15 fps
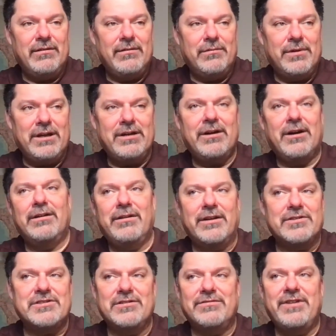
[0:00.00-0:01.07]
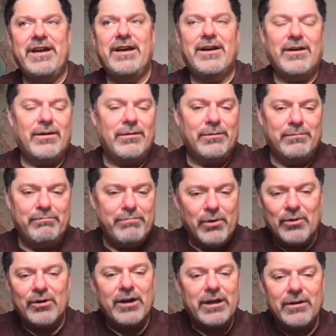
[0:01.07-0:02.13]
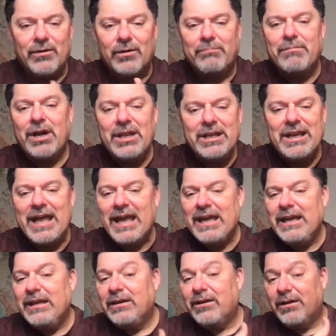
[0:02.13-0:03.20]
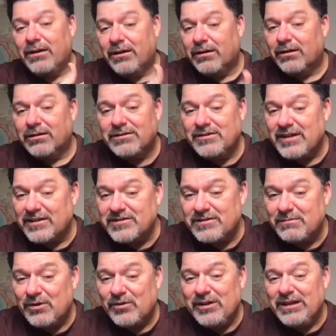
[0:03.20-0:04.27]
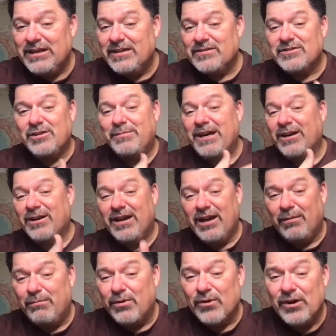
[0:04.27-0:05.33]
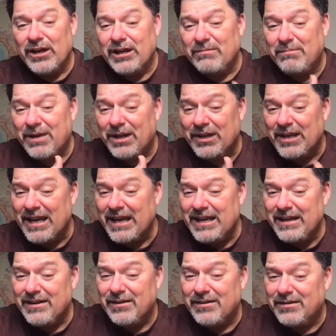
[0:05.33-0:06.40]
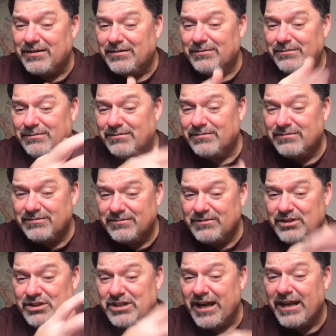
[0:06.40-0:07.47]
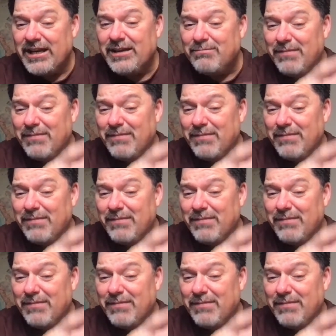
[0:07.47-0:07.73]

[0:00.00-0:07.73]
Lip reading: regardless of how boring or mundane our testimony is, no matter how boring and mundane the shiny